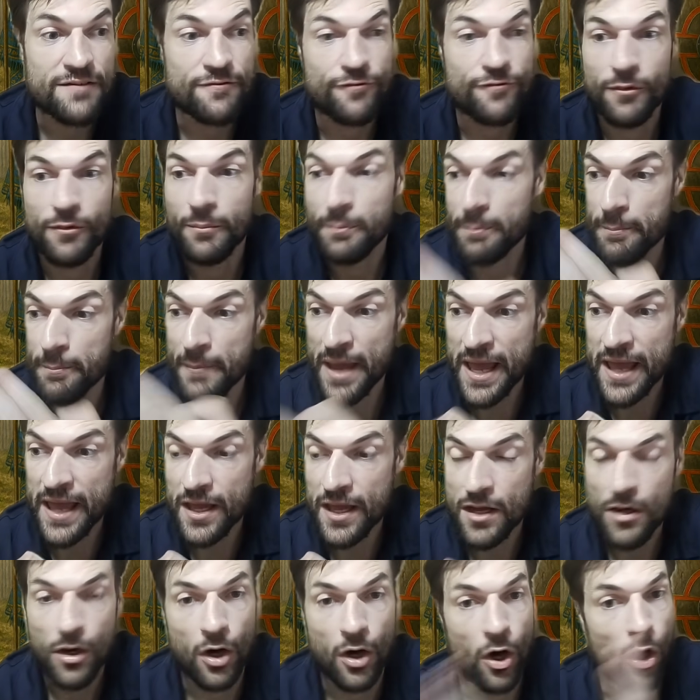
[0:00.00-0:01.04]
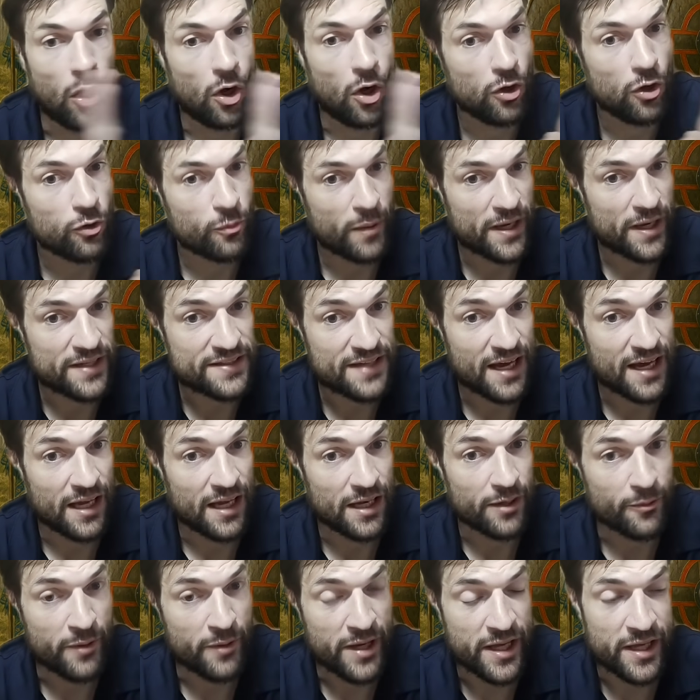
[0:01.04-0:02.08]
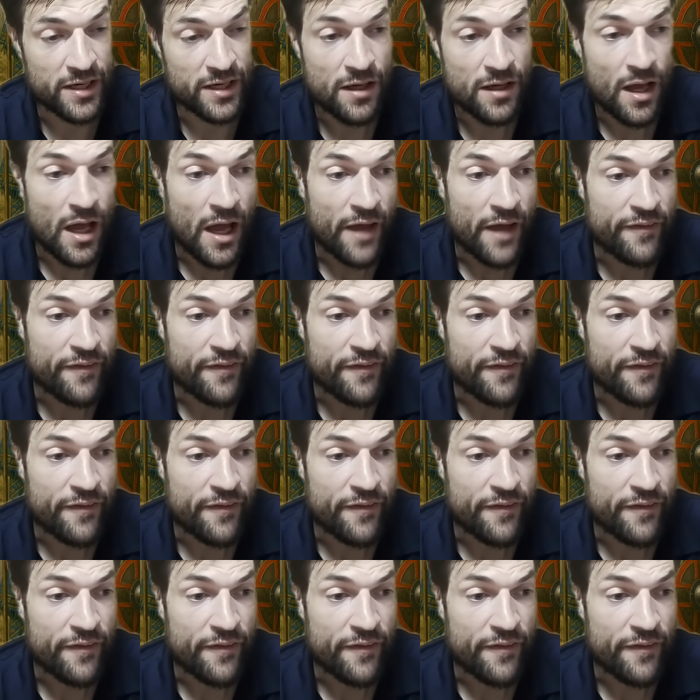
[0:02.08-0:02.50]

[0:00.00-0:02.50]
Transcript: from May all the way to Halloween,